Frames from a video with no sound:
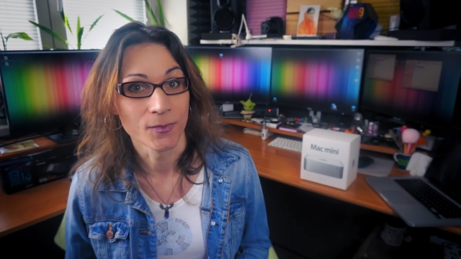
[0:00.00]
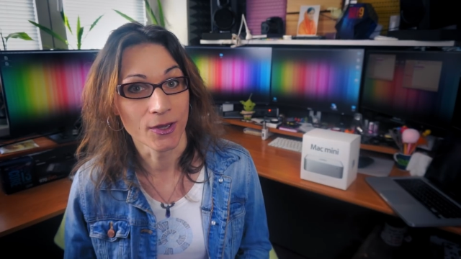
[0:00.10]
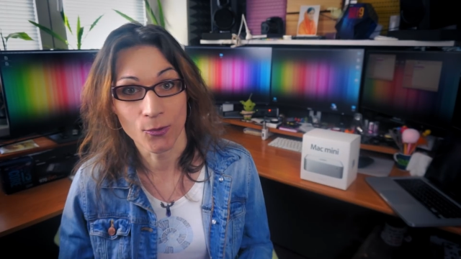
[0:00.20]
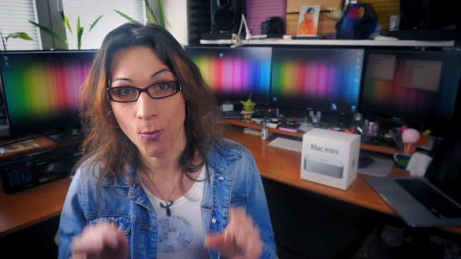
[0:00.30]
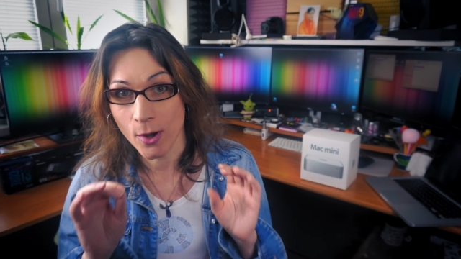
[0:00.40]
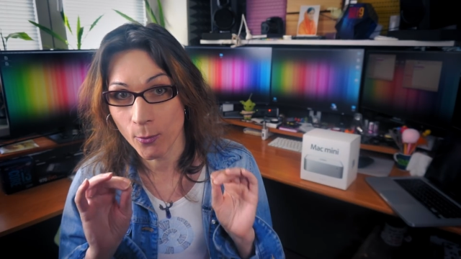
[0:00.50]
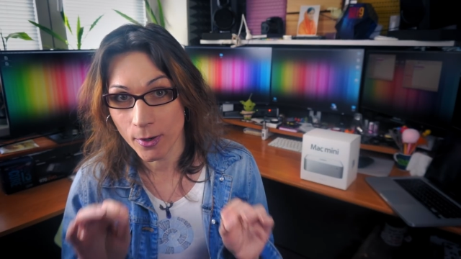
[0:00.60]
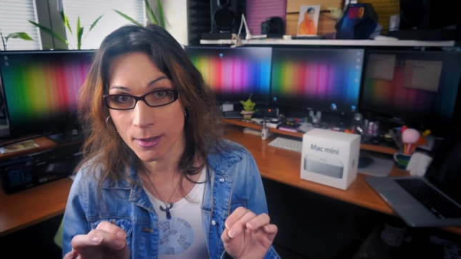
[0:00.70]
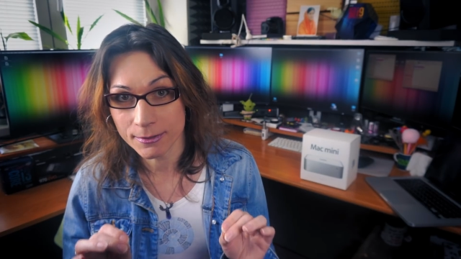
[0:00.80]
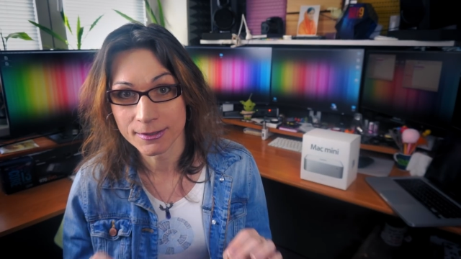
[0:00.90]
In one
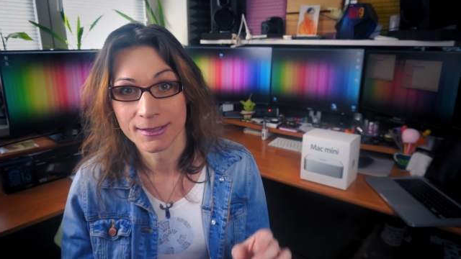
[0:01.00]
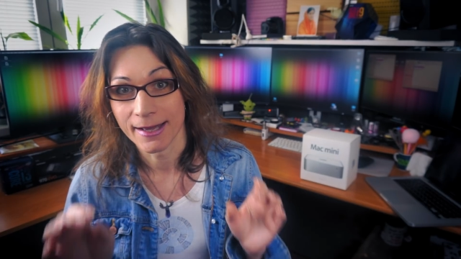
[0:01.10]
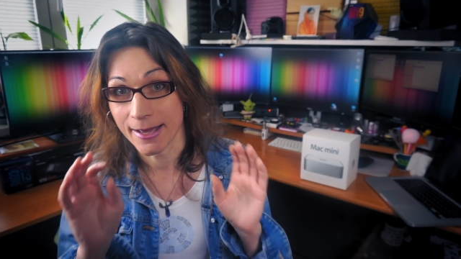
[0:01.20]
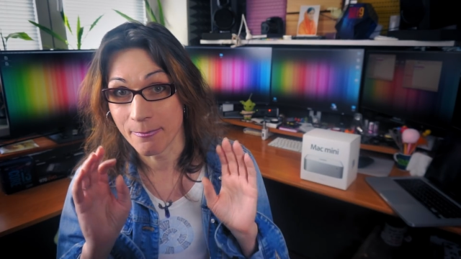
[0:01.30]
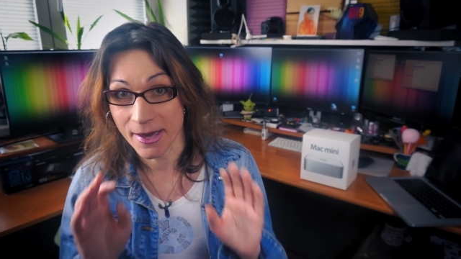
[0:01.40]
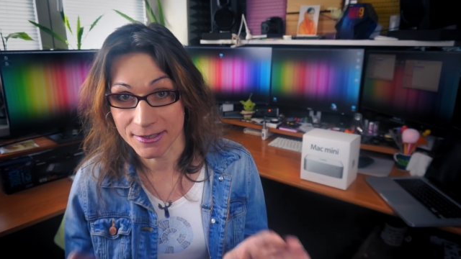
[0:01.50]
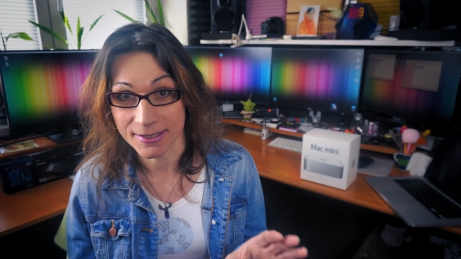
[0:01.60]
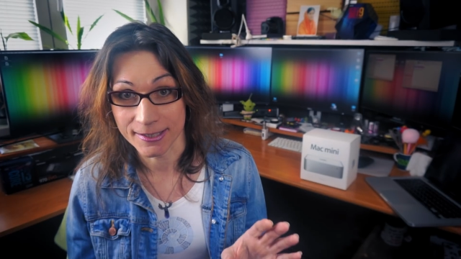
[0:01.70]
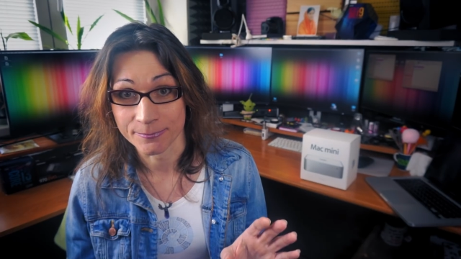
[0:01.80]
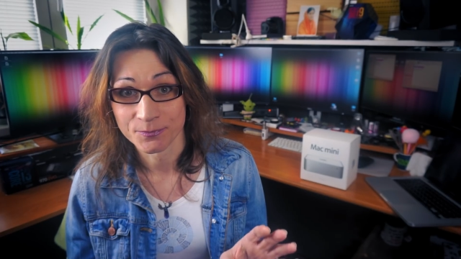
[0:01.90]
word,
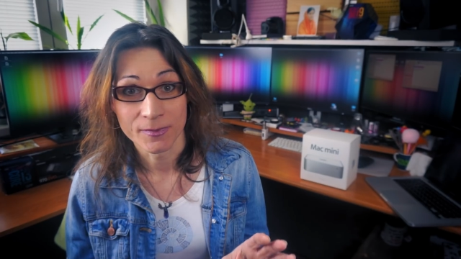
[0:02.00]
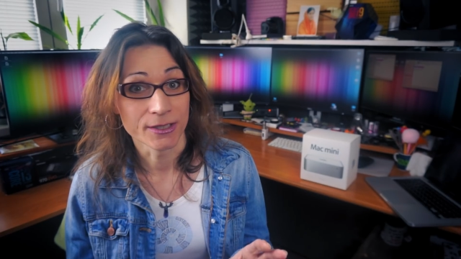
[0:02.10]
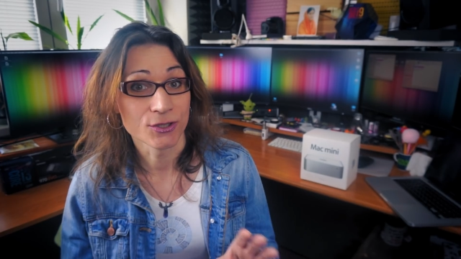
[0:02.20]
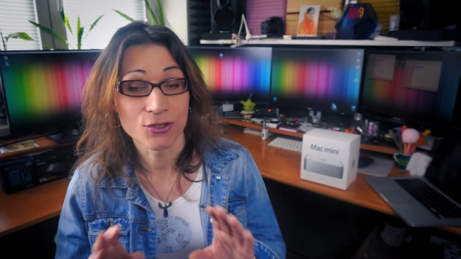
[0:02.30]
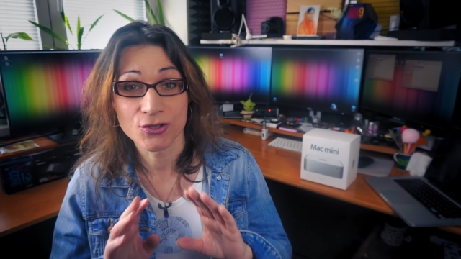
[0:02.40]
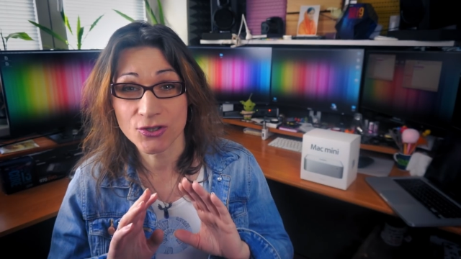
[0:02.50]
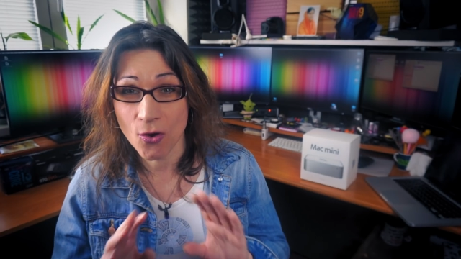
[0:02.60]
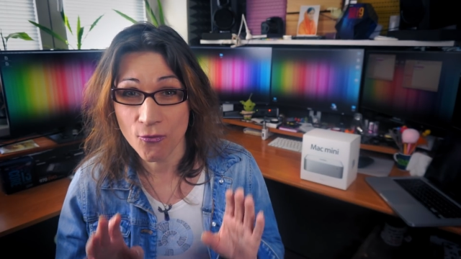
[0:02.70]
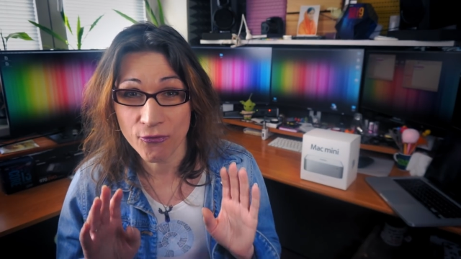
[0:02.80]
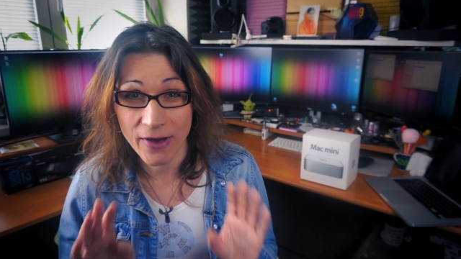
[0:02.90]
amazing. It's
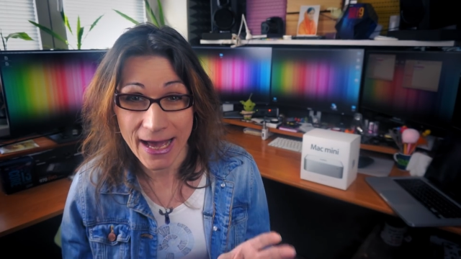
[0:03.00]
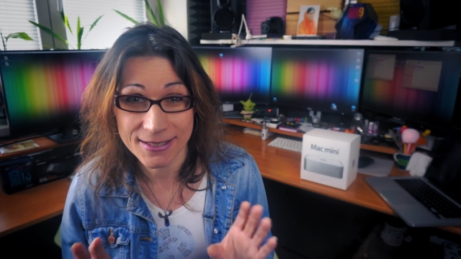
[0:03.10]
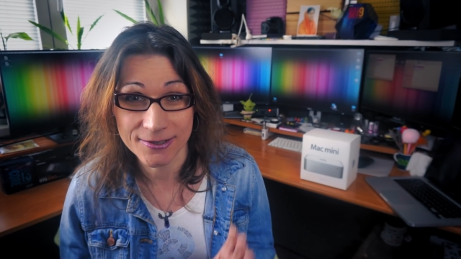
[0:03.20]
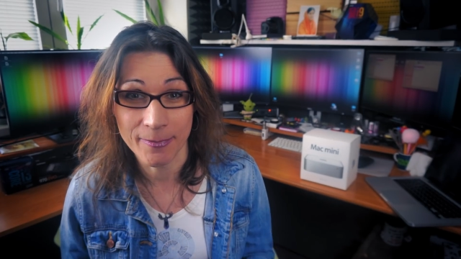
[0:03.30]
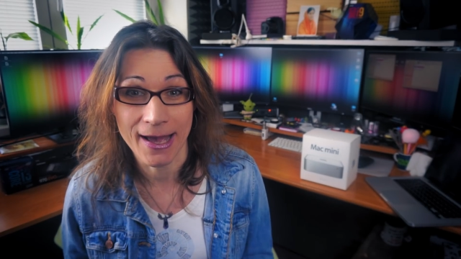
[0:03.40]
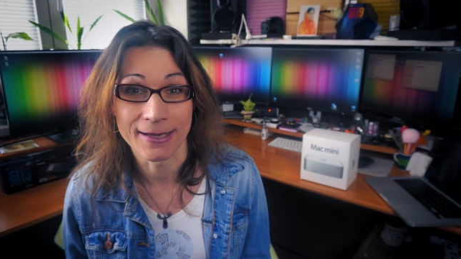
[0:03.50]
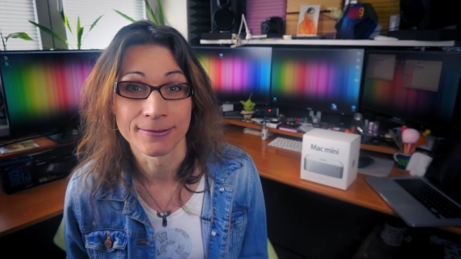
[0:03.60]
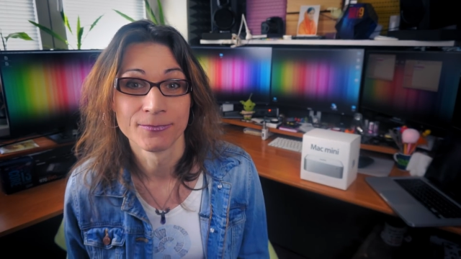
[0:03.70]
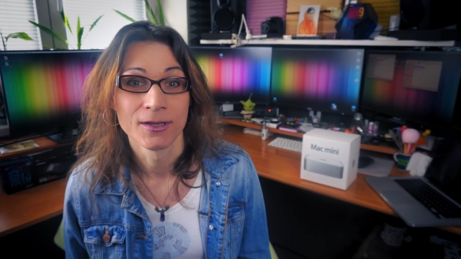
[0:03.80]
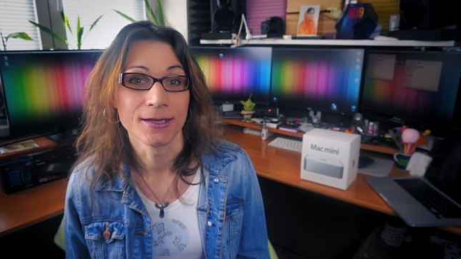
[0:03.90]
so fast man,
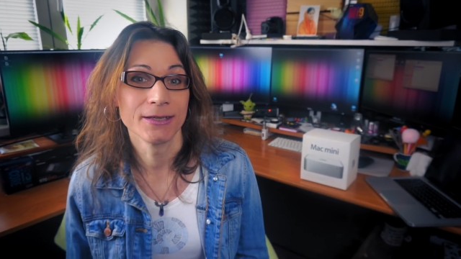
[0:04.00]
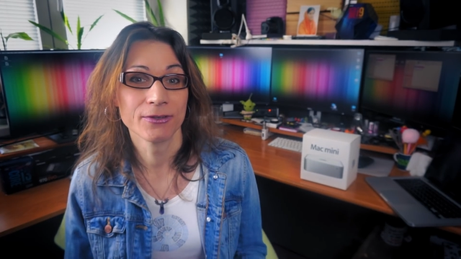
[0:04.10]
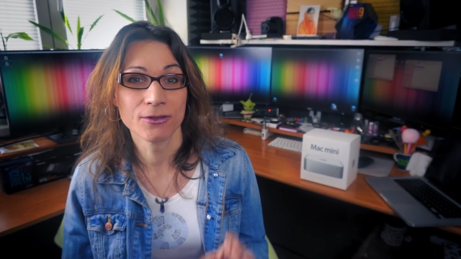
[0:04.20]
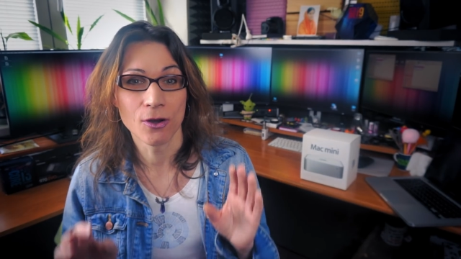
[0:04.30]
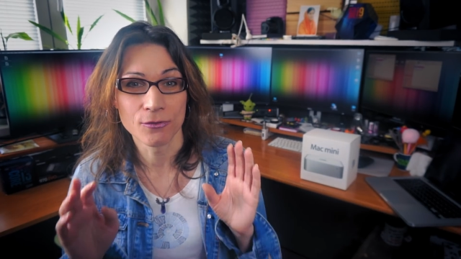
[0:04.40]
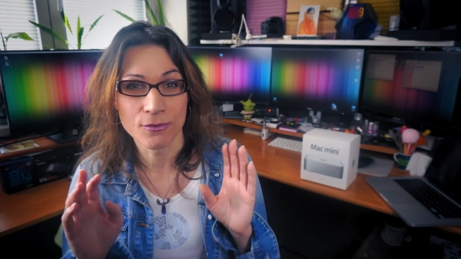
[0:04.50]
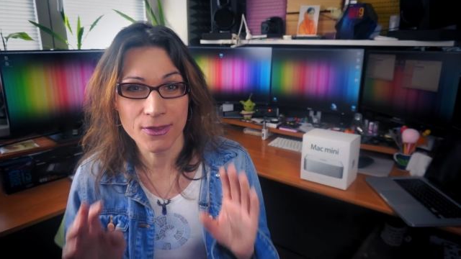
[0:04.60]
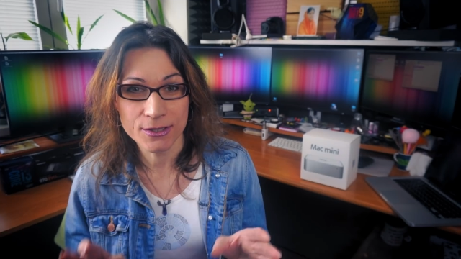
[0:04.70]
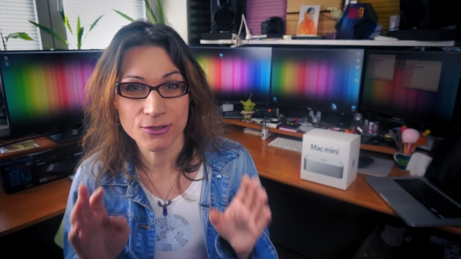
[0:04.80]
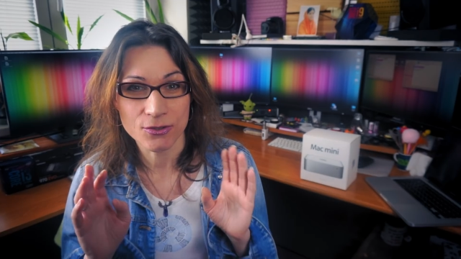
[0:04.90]
even on
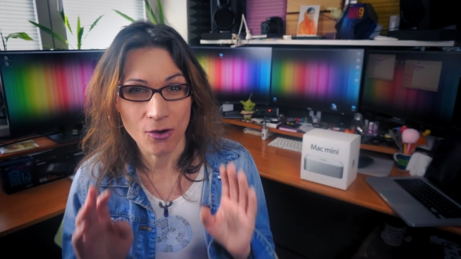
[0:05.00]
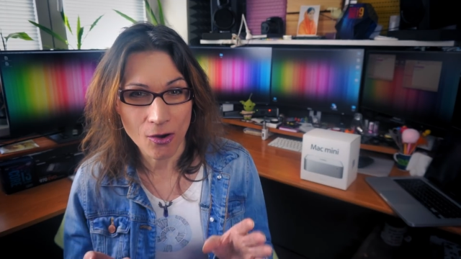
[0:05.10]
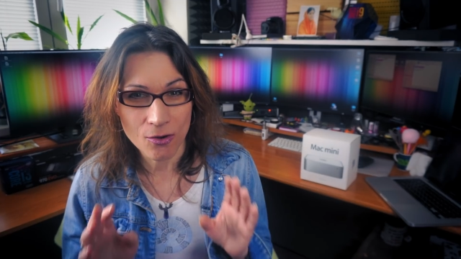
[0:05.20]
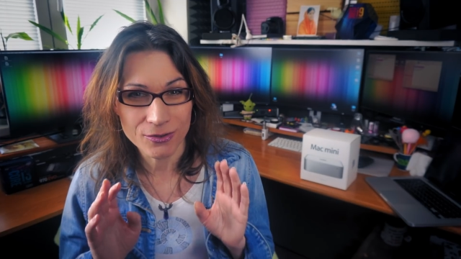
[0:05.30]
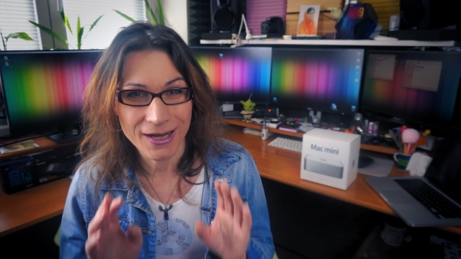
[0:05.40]
this old